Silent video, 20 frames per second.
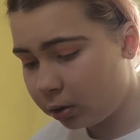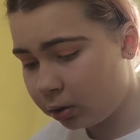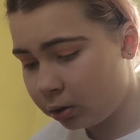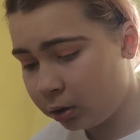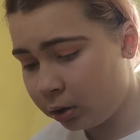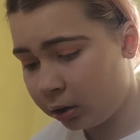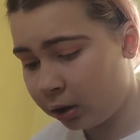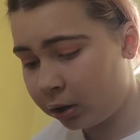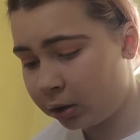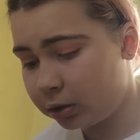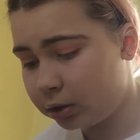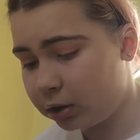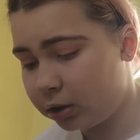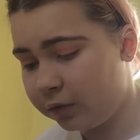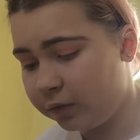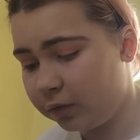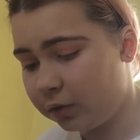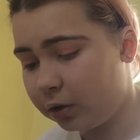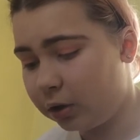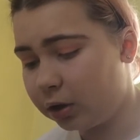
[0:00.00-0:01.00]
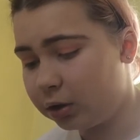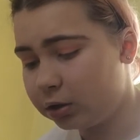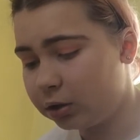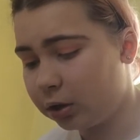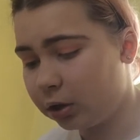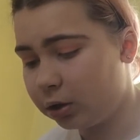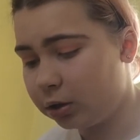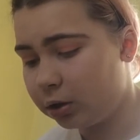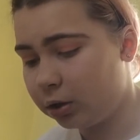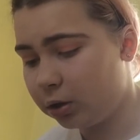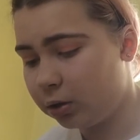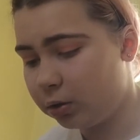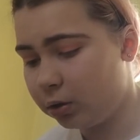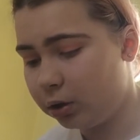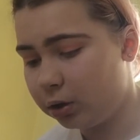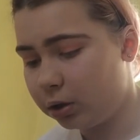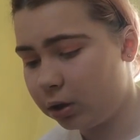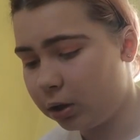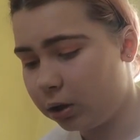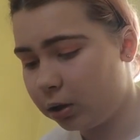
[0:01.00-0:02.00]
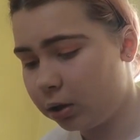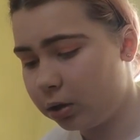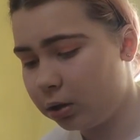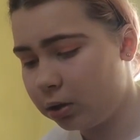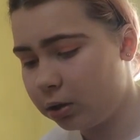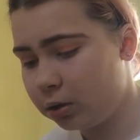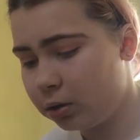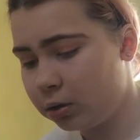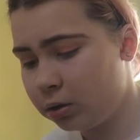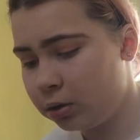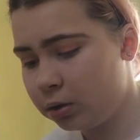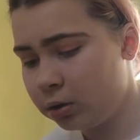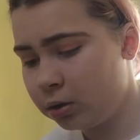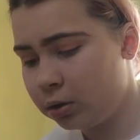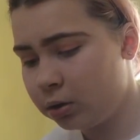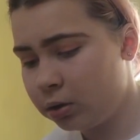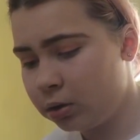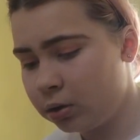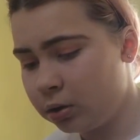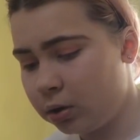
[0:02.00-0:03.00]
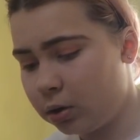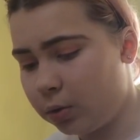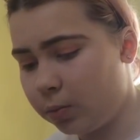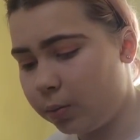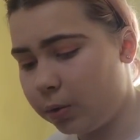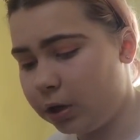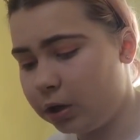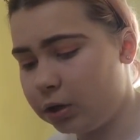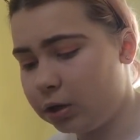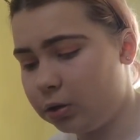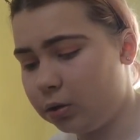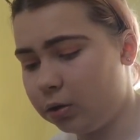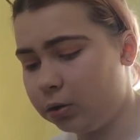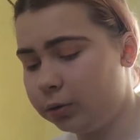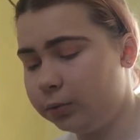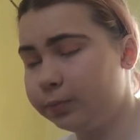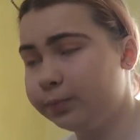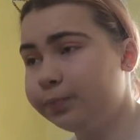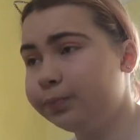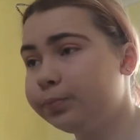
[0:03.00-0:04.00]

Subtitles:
Not even though that's like the only thing I'm waiting on,